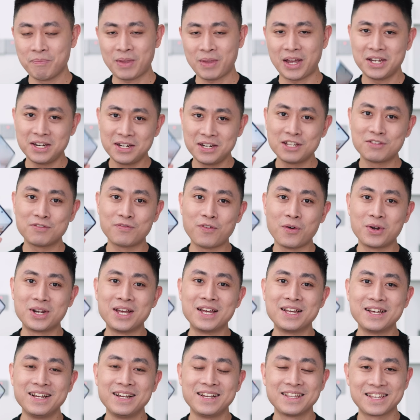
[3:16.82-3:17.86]
I think this phone,
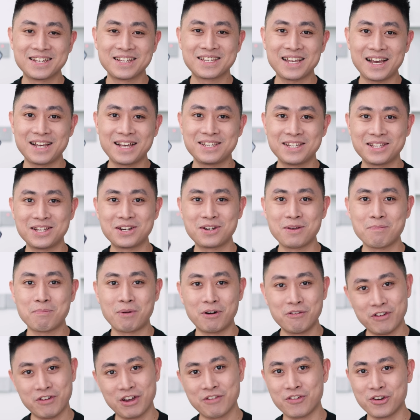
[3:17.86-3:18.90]
the size is actually
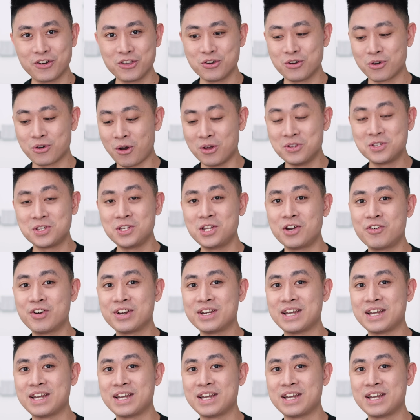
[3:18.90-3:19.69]
perfect for you, considering